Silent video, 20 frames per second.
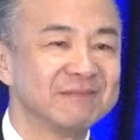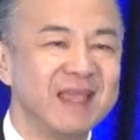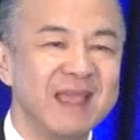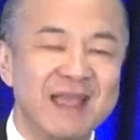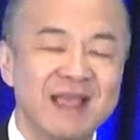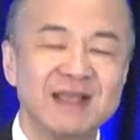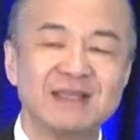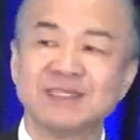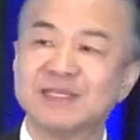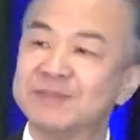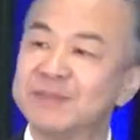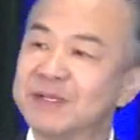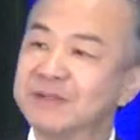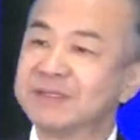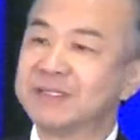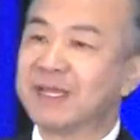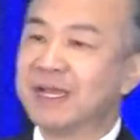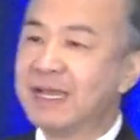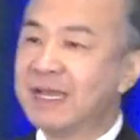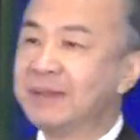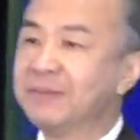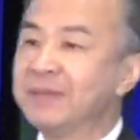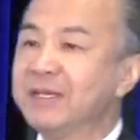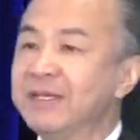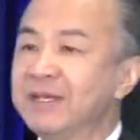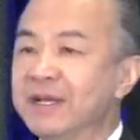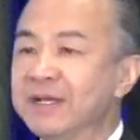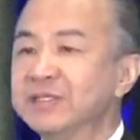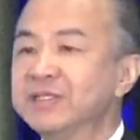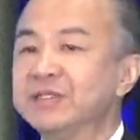Yeah, it's about time
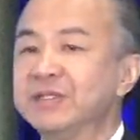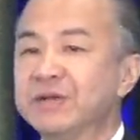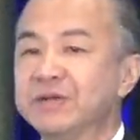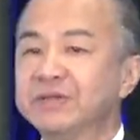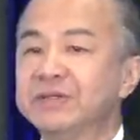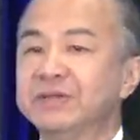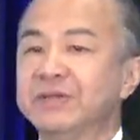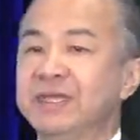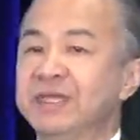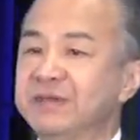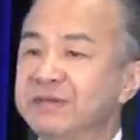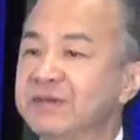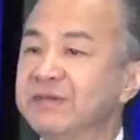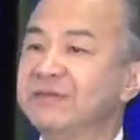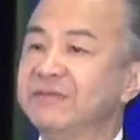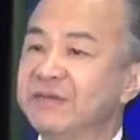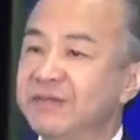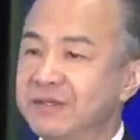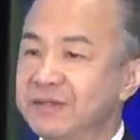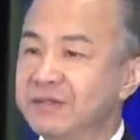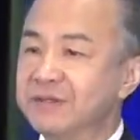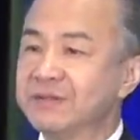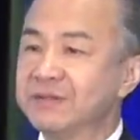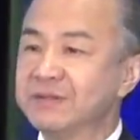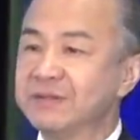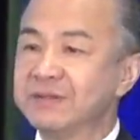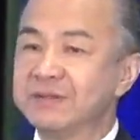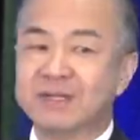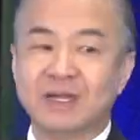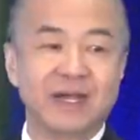I start to interview
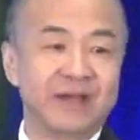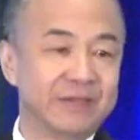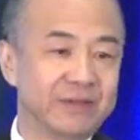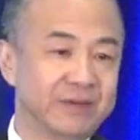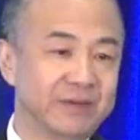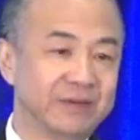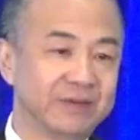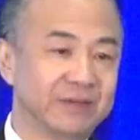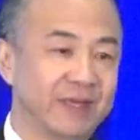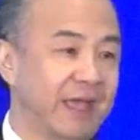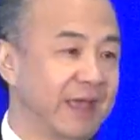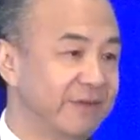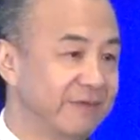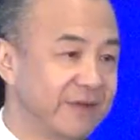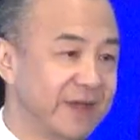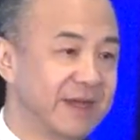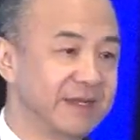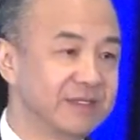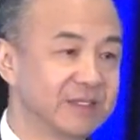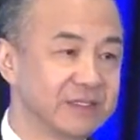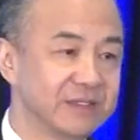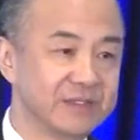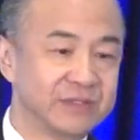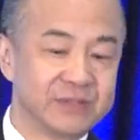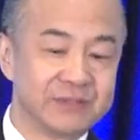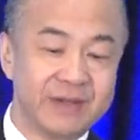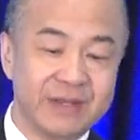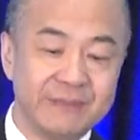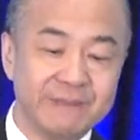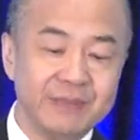other
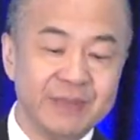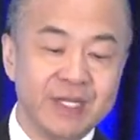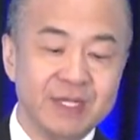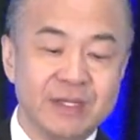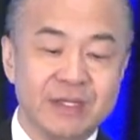advisors, right?